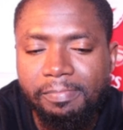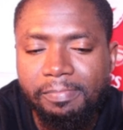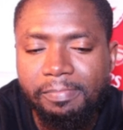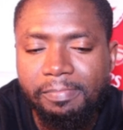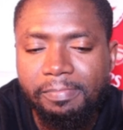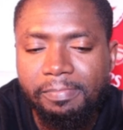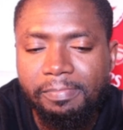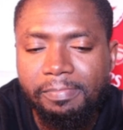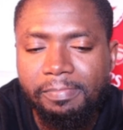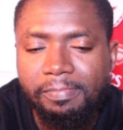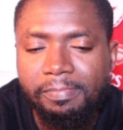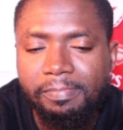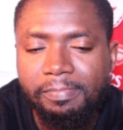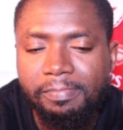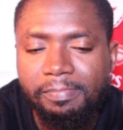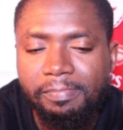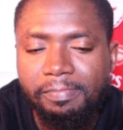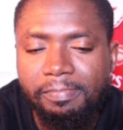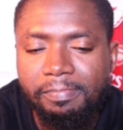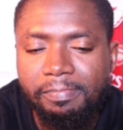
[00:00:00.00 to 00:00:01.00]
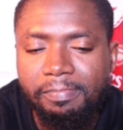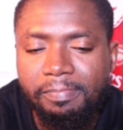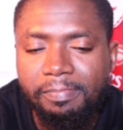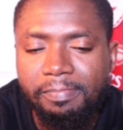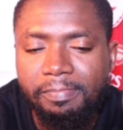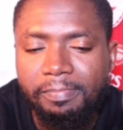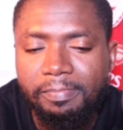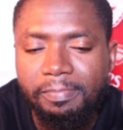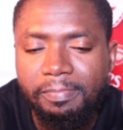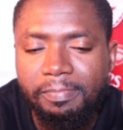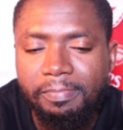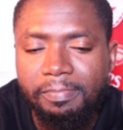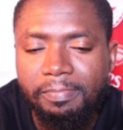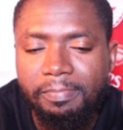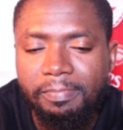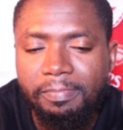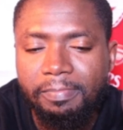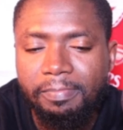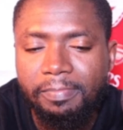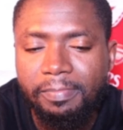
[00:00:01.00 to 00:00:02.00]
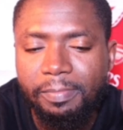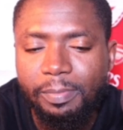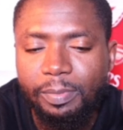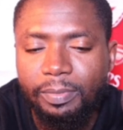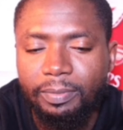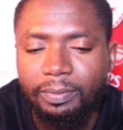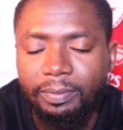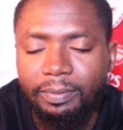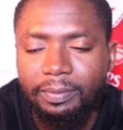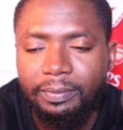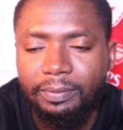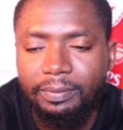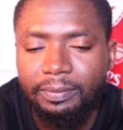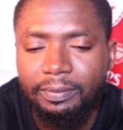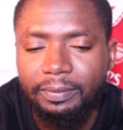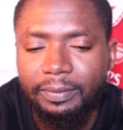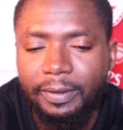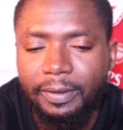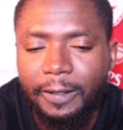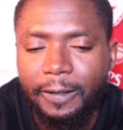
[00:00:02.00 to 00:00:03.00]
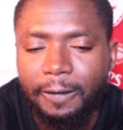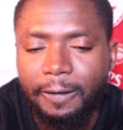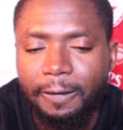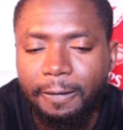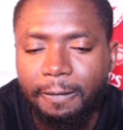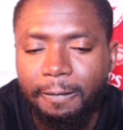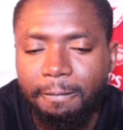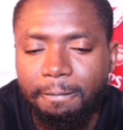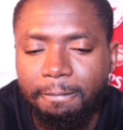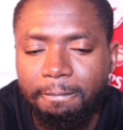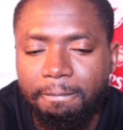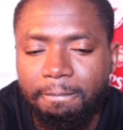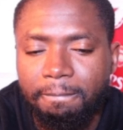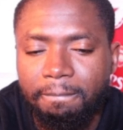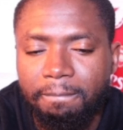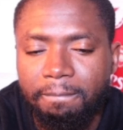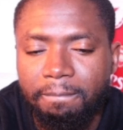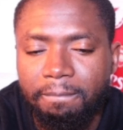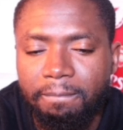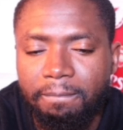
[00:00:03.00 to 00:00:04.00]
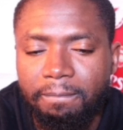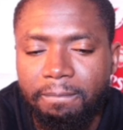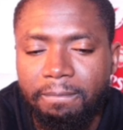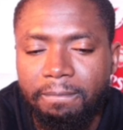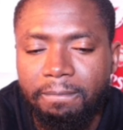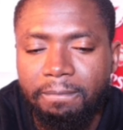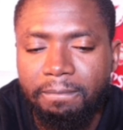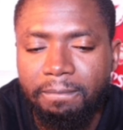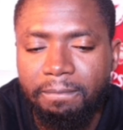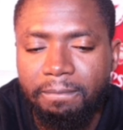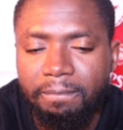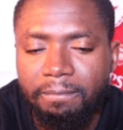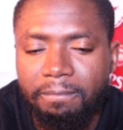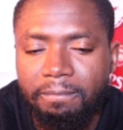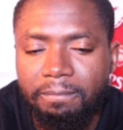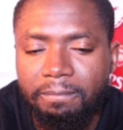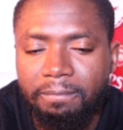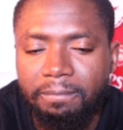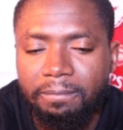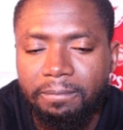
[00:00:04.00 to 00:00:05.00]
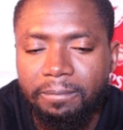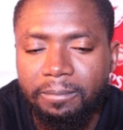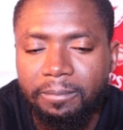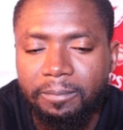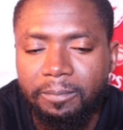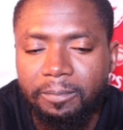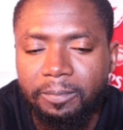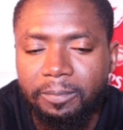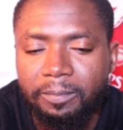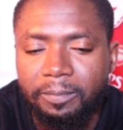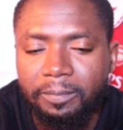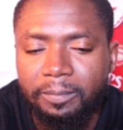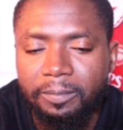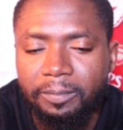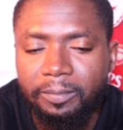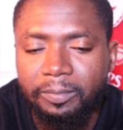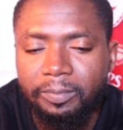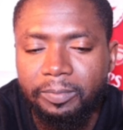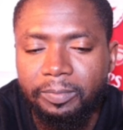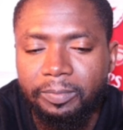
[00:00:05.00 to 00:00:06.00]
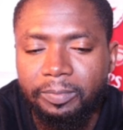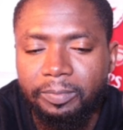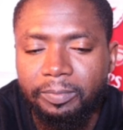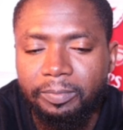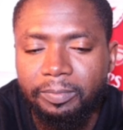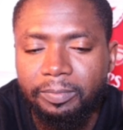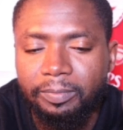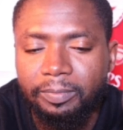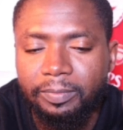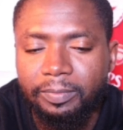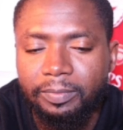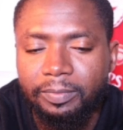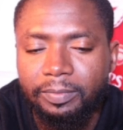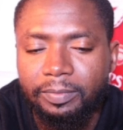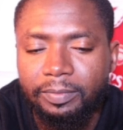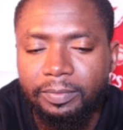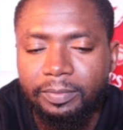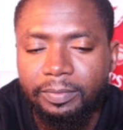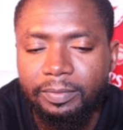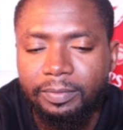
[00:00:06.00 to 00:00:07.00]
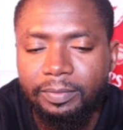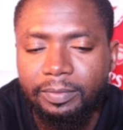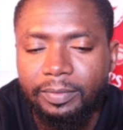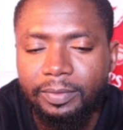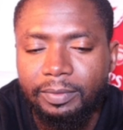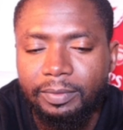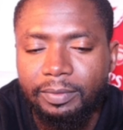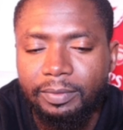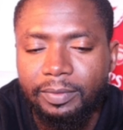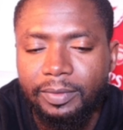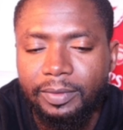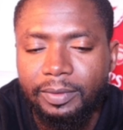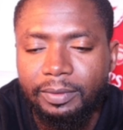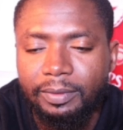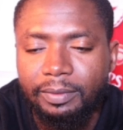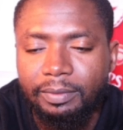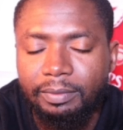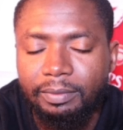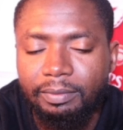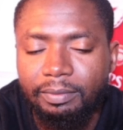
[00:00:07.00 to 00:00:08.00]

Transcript: This person isn't speaking.